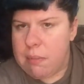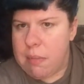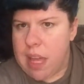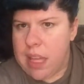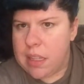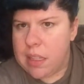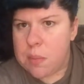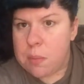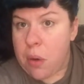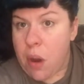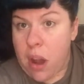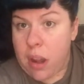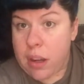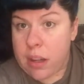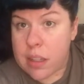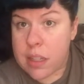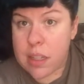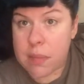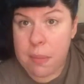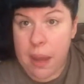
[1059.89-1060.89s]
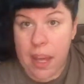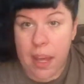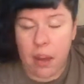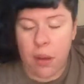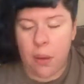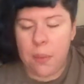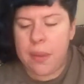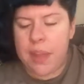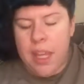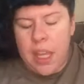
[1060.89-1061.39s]
men's products
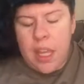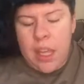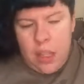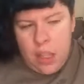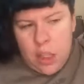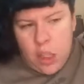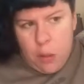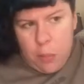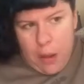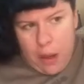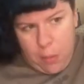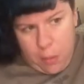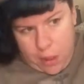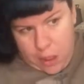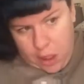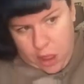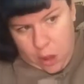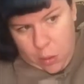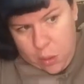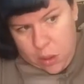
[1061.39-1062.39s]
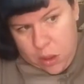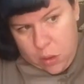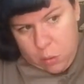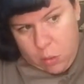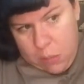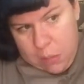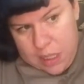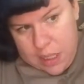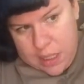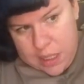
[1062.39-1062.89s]
smell, you might want to go with the
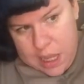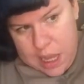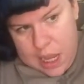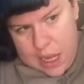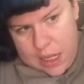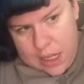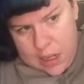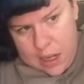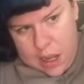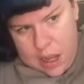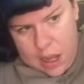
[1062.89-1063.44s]
women's line.